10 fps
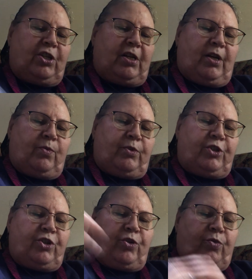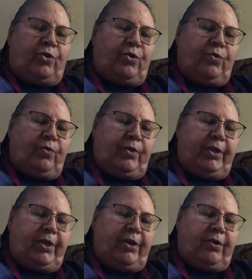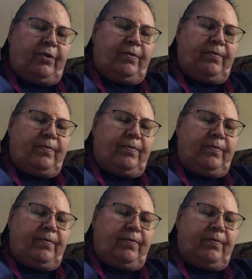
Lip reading: and I will show you here.